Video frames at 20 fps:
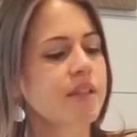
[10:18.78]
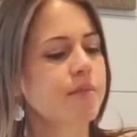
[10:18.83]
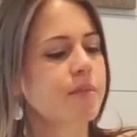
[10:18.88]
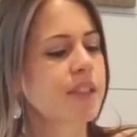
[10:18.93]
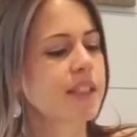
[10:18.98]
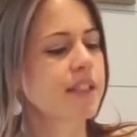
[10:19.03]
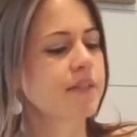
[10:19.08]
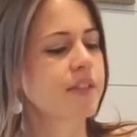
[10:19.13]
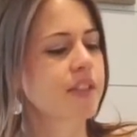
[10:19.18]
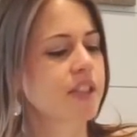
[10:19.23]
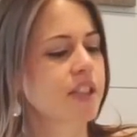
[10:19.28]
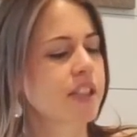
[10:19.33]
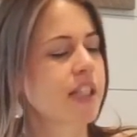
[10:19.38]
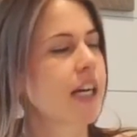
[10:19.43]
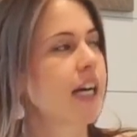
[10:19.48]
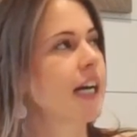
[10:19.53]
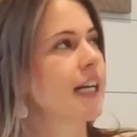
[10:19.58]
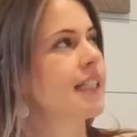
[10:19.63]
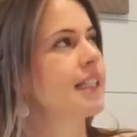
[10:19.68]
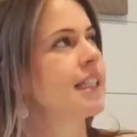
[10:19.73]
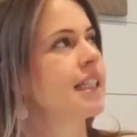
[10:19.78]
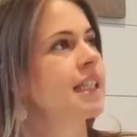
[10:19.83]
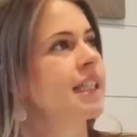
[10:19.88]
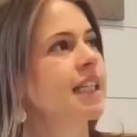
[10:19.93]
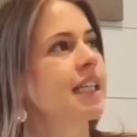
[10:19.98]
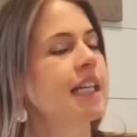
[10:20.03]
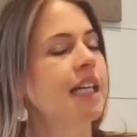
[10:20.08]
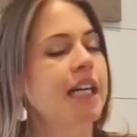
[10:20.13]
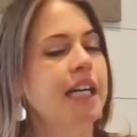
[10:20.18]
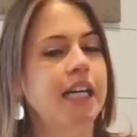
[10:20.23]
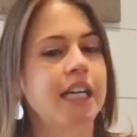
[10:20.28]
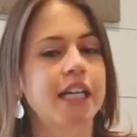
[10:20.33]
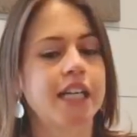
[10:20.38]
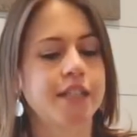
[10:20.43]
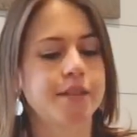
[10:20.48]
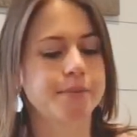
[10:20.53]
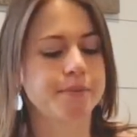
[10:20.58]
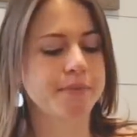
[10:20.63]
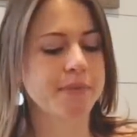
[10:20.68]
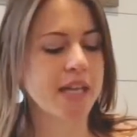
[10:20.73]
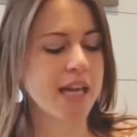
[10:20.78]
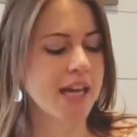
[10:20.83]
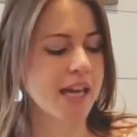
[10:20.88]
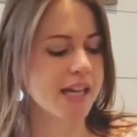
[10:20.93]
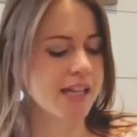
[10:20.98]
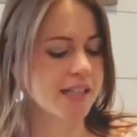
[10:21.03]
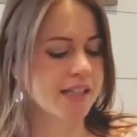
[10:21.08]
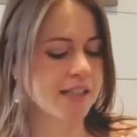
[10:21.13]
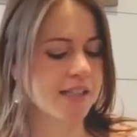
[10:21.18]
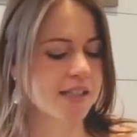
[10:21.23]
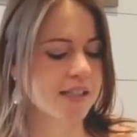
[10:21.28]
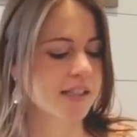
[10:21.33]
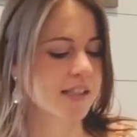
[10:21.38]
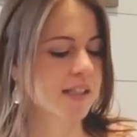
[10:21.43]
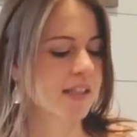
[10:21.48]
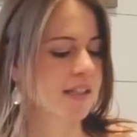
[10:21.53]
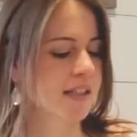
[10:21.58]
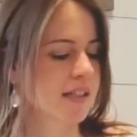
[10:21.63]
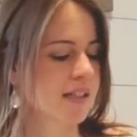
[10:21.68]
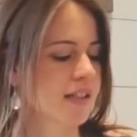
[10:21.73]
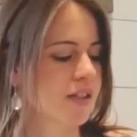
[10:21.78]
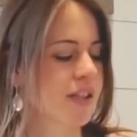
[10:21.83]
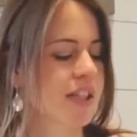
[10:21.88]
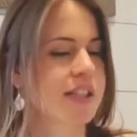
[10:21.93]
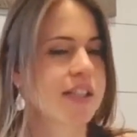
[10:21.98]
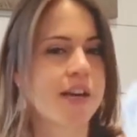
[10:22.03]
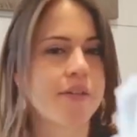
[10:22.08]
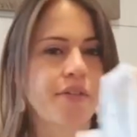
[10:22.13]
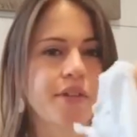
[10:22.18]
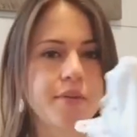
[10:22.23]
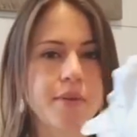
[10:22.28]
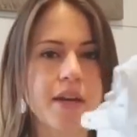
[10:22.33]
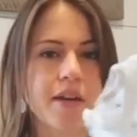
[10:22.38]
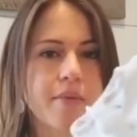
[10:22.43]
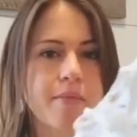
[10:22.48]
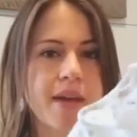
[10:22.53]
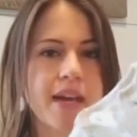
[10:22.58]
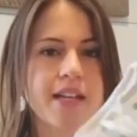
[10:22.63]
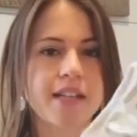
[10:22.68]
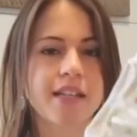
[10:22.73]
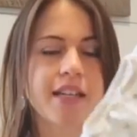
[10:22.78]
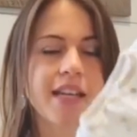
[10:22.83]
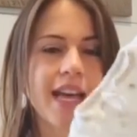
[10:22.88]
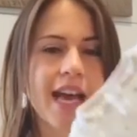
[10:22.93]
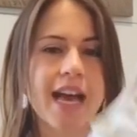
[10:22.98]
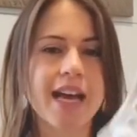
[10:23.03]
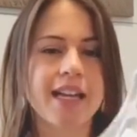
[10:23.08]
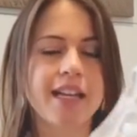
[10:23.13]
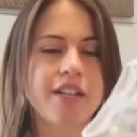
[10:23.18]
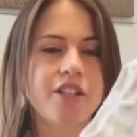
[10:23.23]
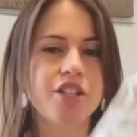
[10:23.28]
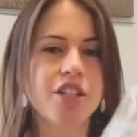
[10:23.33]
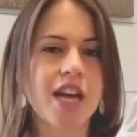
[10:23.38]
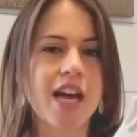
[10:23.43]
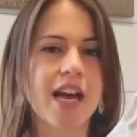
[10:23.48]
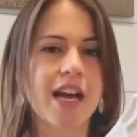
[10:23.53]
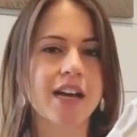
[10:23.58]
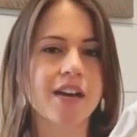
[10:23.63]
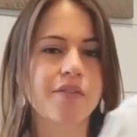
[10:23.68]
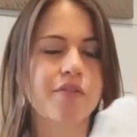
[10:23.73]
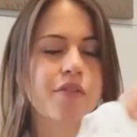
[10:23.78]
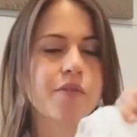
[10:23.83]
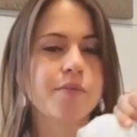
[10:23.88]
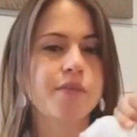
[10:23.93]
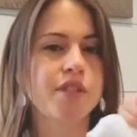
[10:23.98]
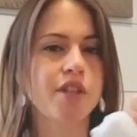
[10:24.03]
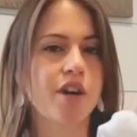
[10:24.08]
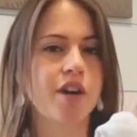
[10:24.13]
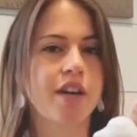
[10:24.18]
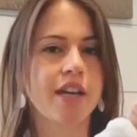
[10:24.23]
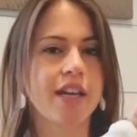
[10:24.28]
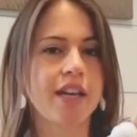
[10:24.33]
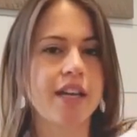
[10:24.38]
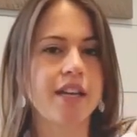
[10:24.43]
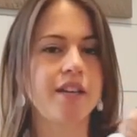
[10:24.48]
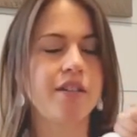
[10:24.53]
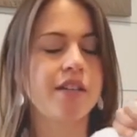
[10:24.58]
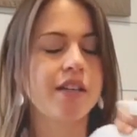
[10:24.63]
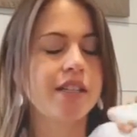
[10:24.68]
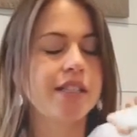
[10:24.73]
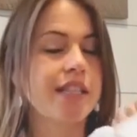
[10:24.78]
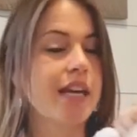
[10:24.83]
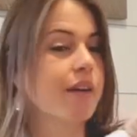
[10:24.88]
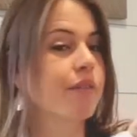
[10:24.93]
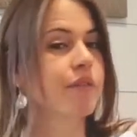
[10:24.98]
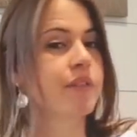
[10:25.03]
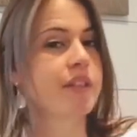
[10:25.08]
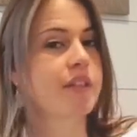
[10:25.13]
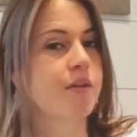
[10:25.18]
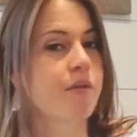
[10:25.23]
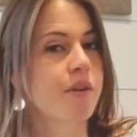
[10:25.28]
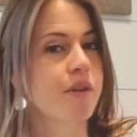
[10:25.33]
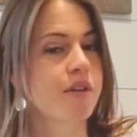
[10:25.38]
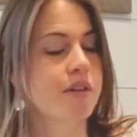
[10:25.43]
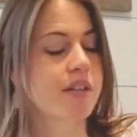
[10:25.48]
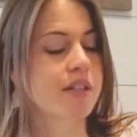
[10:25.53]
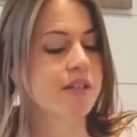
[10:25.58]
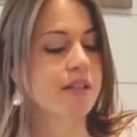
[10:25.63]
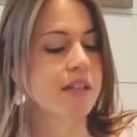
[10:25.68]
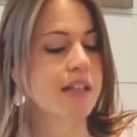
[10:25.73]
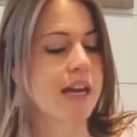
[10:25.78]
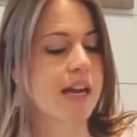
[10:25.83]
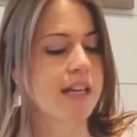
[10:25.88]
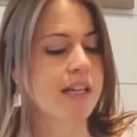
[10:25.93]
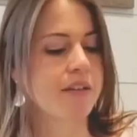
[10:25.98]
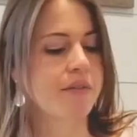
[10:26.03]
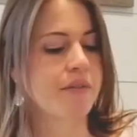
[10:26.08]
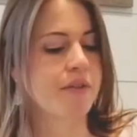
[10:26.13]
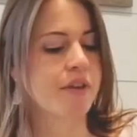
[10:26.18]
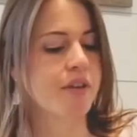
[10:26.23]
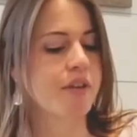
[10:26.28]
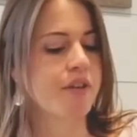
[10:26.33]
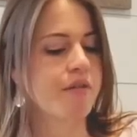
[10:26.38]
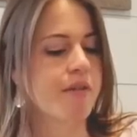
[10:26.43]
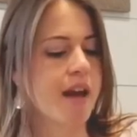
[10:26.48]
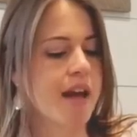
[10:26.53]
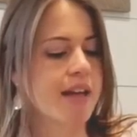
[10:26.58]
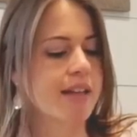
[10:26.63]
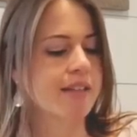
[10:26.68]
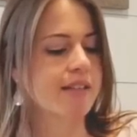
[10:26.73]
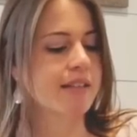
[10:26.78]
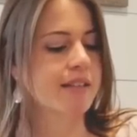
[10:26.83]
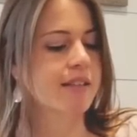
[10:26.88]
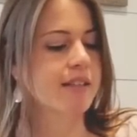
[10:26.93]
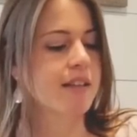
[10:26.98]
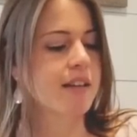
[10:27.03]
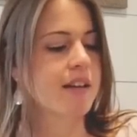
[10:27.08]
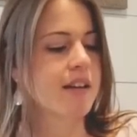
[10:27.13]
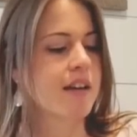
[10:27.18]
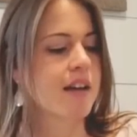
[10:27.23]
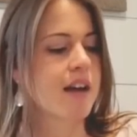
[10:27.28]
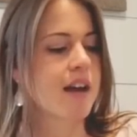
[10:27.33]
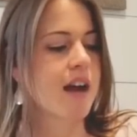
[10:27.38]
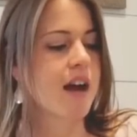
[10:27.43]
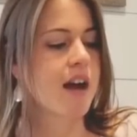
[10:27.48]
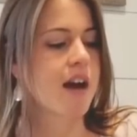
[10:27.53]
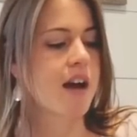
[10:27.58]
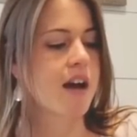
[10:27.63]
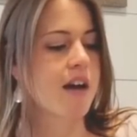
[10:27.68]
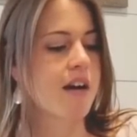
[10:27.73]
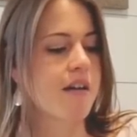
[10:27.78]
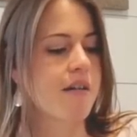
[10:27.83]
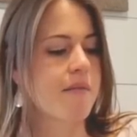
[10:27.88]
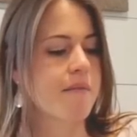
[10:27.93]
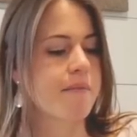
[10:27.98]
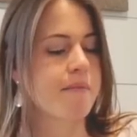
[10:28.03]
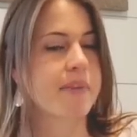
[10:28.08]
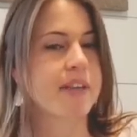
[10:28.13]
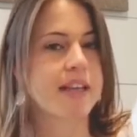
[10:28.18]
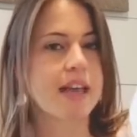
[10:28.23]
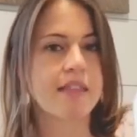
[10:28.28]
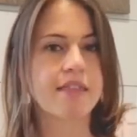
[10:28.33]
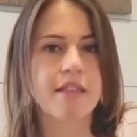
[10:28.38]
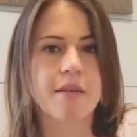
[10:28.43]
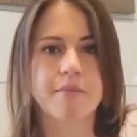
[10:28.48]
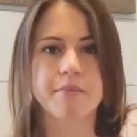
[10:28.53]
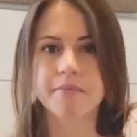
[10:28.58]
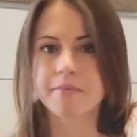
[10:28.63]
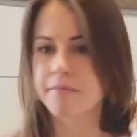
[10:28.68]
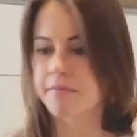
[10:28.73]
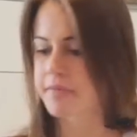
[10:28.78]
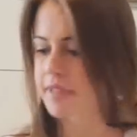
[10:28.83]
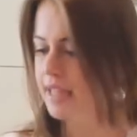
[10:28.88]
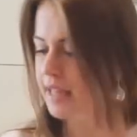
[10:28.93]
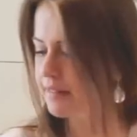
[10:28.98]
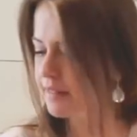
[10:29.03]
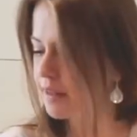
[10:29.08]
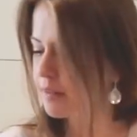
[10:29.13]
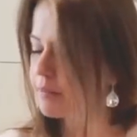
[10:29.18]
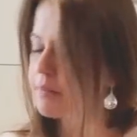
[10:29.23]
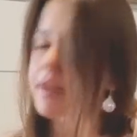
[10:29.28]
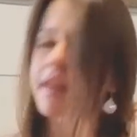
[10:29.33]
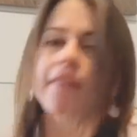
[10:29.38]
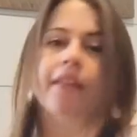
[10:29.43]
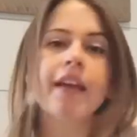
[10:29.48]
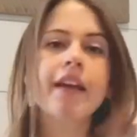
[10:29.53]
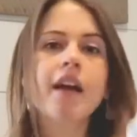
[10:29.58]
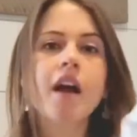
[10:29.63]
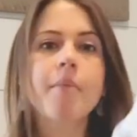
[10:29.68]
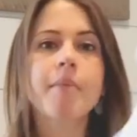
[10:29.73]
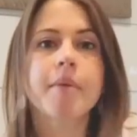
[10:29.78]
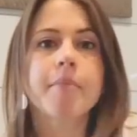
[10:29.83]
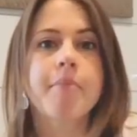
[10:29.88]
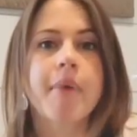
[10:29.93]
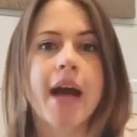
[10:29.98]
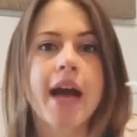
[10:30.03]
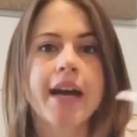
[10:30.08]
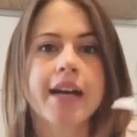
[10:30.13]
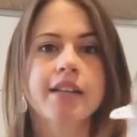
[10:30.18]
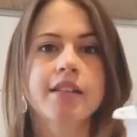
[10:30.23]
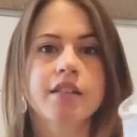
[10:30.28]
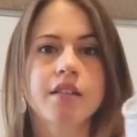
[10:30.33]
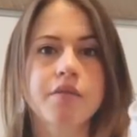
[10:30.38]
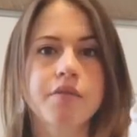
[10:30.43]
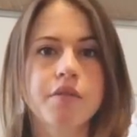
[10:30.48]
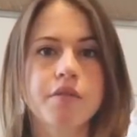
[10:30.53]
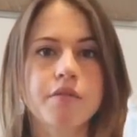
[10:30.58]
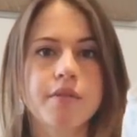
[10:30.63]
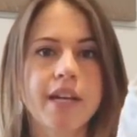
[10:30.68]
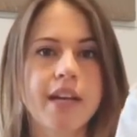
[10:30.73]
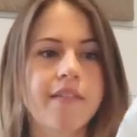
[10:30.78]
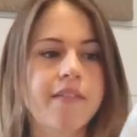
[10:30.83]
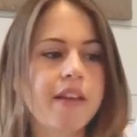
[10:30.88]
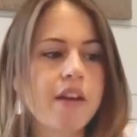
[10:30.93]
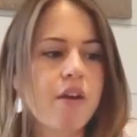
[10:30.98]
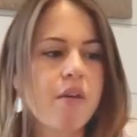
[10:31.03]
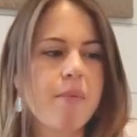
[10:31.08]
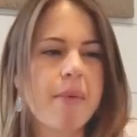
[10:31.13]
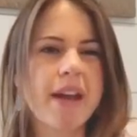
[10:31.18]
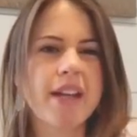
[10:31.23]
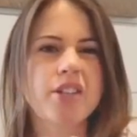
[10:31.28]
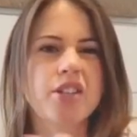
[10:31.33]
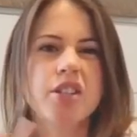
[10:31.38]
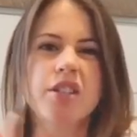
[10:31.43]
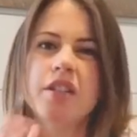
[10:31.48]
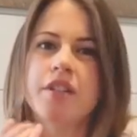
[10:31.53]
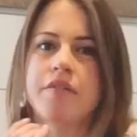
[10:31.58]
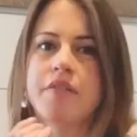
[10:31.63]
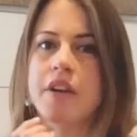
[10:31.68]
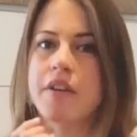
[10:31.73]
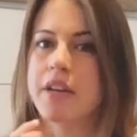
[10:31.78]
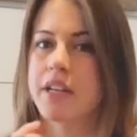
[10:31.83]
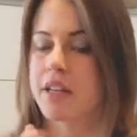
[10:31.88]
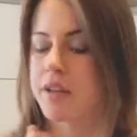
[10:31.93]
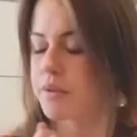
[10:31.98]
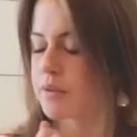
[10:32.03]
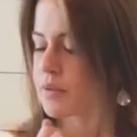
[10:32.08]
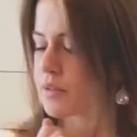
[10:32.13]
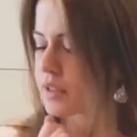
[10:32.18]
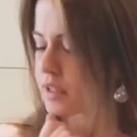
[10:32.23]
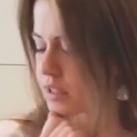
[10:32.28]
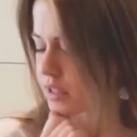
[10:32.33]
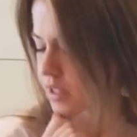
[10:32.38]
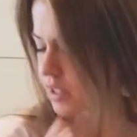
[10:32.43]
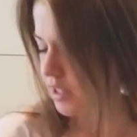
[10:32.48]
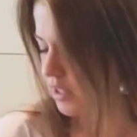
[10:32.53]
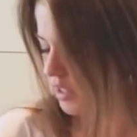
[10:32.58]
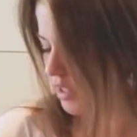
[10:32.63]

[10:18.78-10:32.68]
believe it or not. And so I definitely recommend Cat and Jack from Target. You can definitely order these online if you're in US. Get them. Get them. And they come in packs of three and they all match. They're very cute.